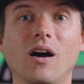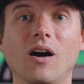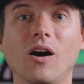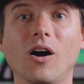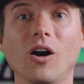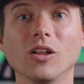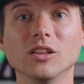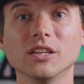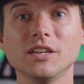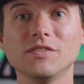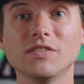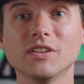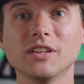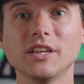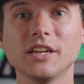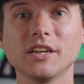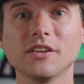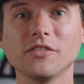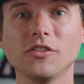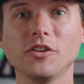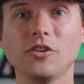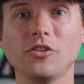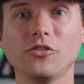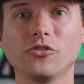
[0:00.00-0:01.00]
I'll leave a
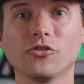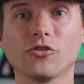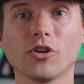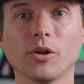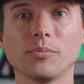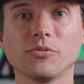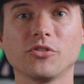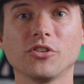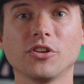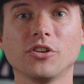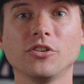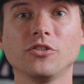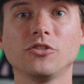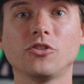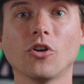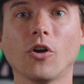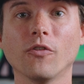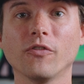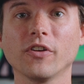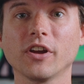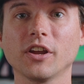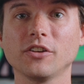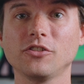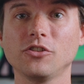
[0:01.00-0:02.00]
link in the description.
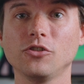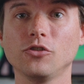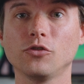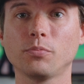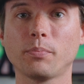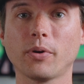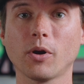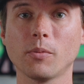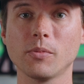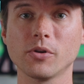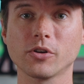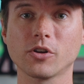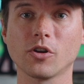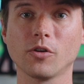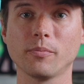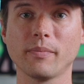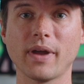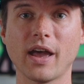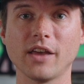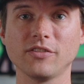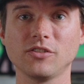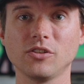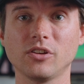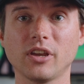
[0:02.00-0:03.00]
Don't forget to use promo code
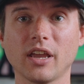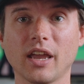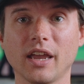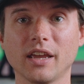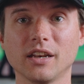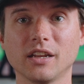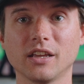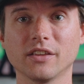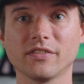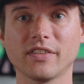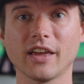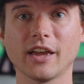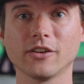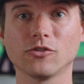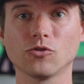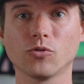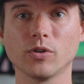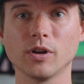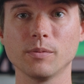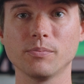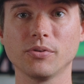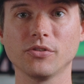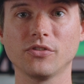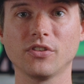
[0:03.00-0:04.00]
MatthewK to get that
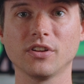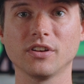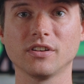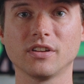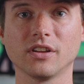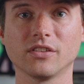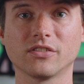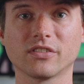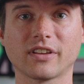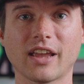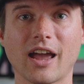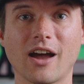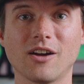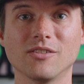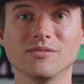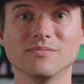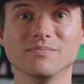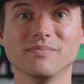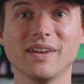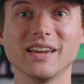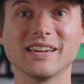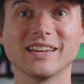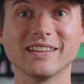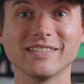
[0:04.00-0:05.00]
20% discount,
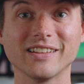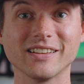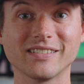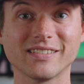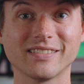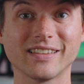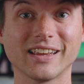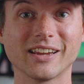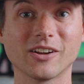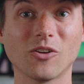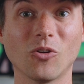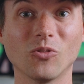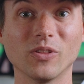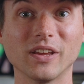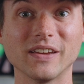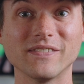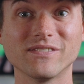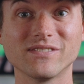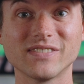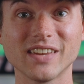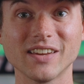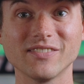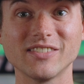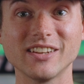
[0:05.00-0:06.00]
making this thing only
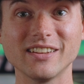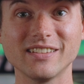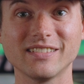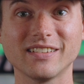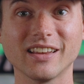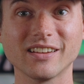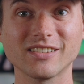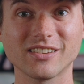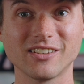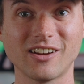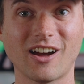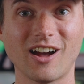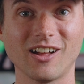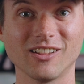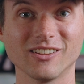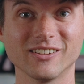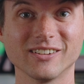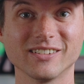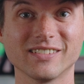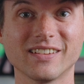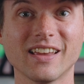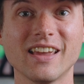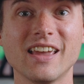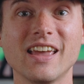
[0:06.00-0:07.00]

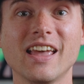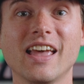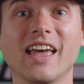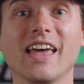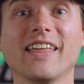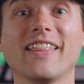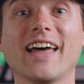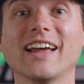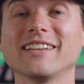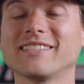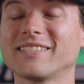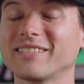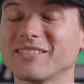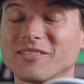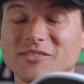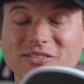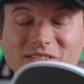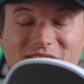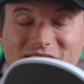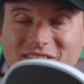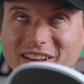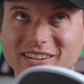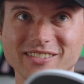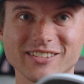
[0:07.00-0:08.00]
$56. That's
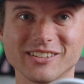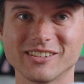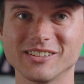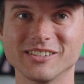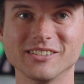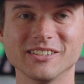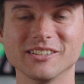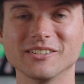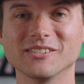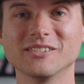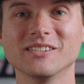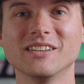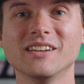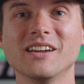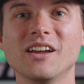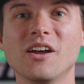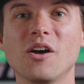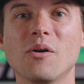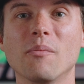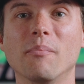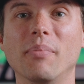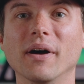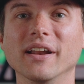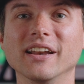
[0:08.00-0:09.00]
such a good deal.
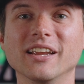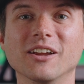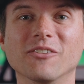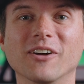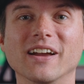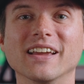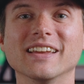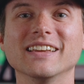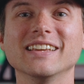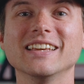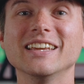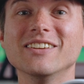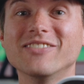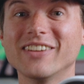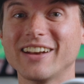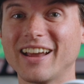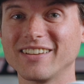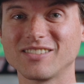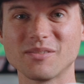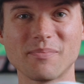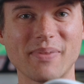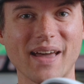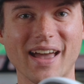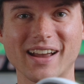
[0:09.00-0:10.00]
But anyway, even
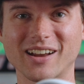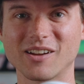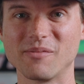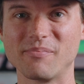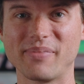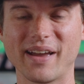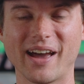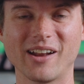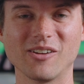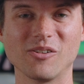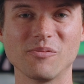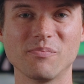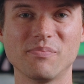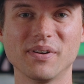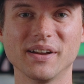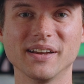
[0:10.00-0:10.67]
as a backup paddle.